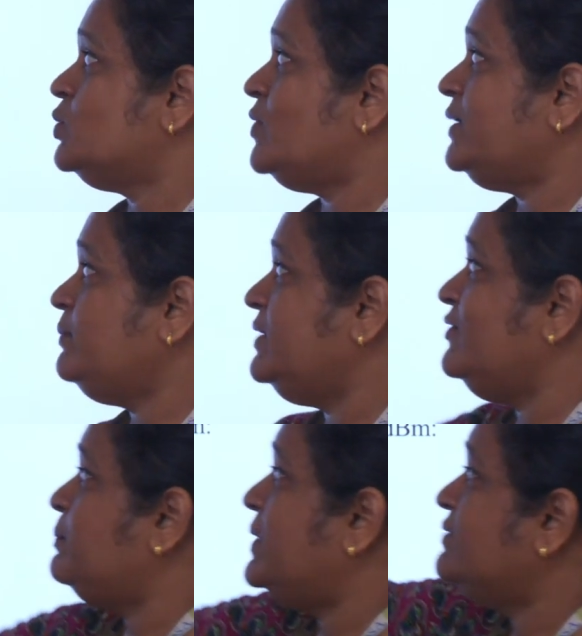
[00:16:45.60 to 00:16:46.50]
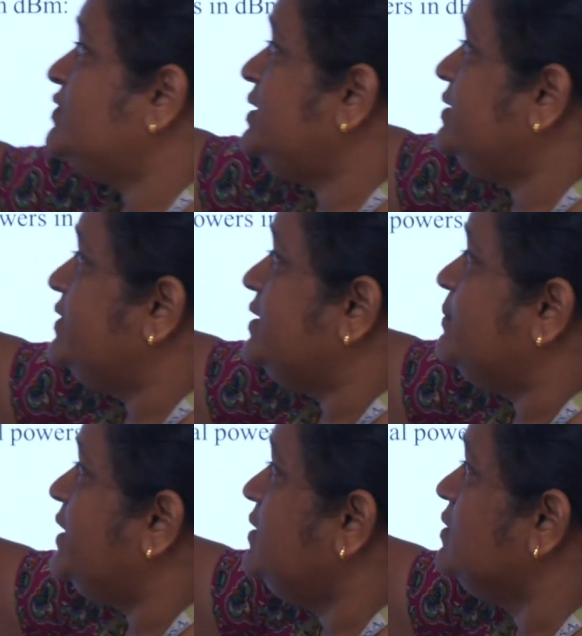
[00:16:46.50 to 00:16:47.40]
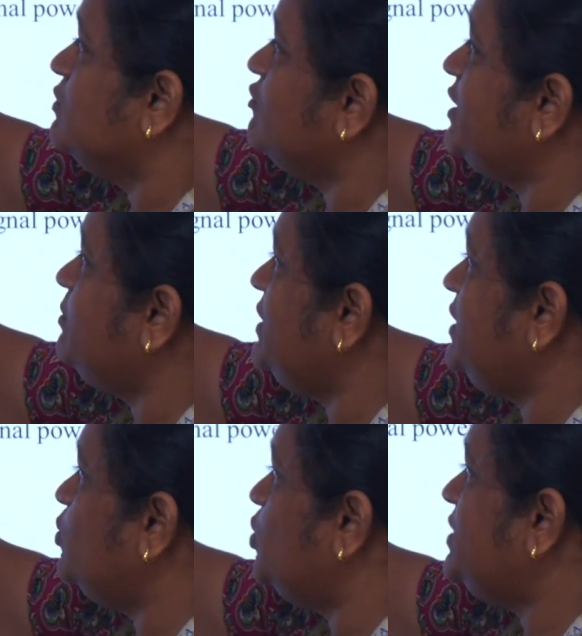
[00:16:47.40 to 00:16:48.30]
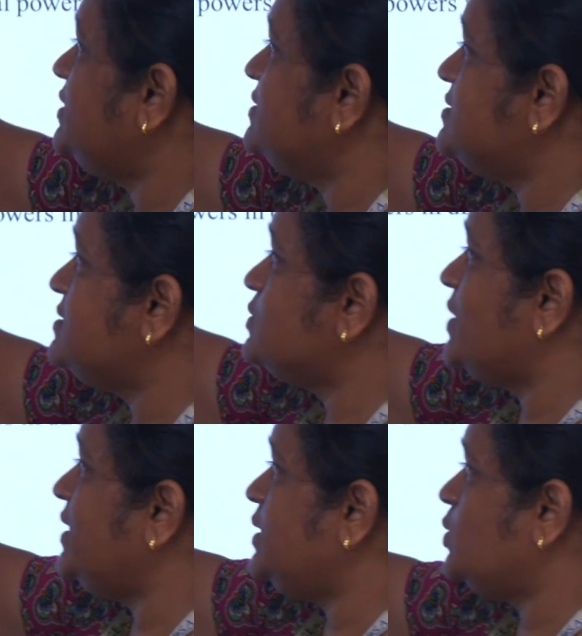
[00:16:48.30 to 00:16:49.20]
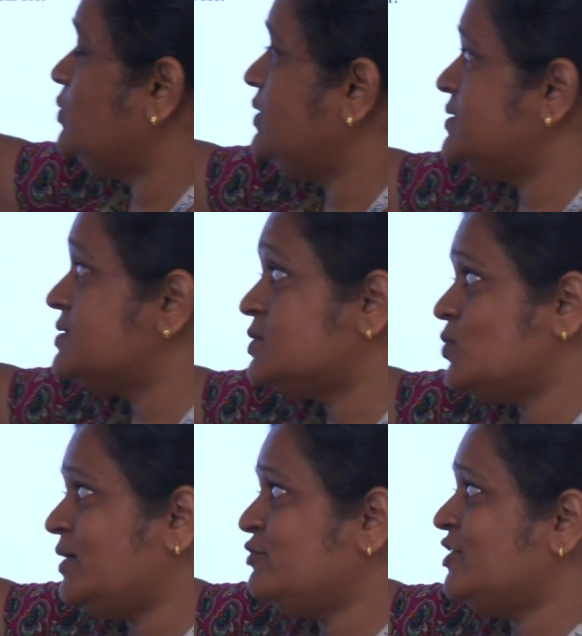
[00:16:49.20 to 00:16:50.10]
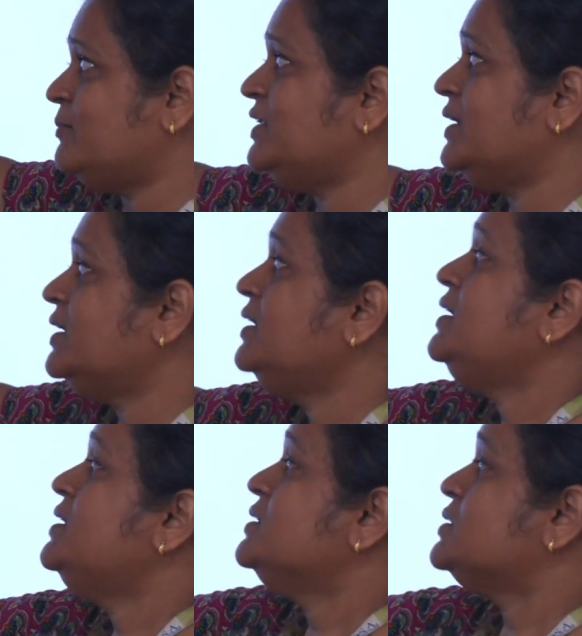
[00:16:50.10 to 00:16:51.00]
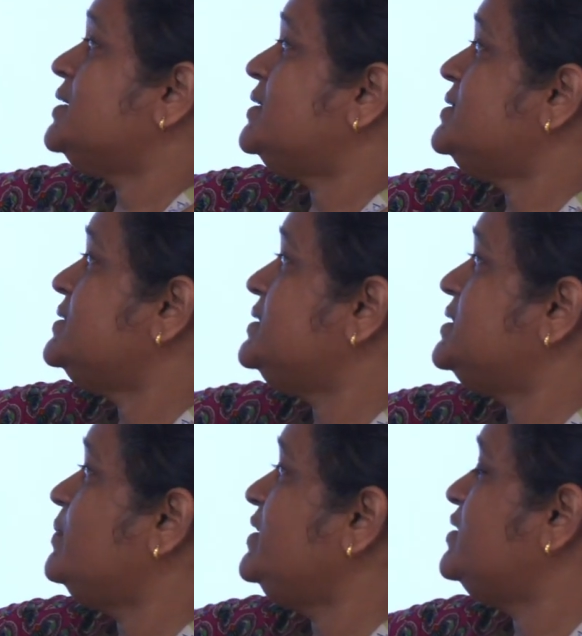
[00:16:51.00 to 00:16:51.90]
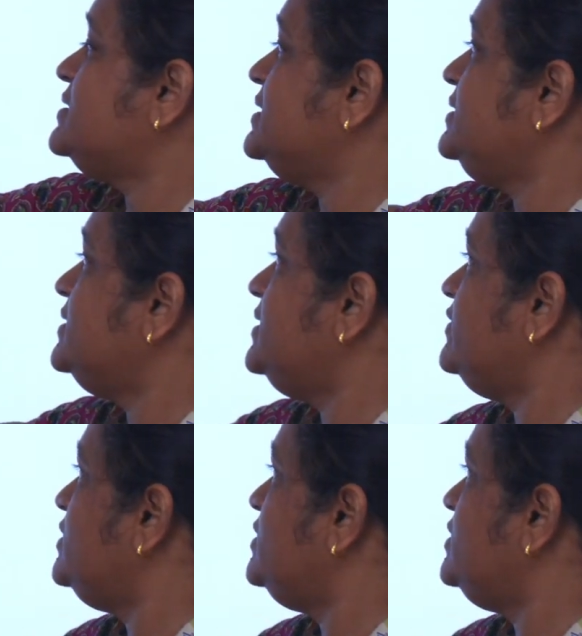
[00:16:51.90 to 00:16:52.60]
So 1 power divided by 1 milliwatt. This is one formula. So that is determine the signal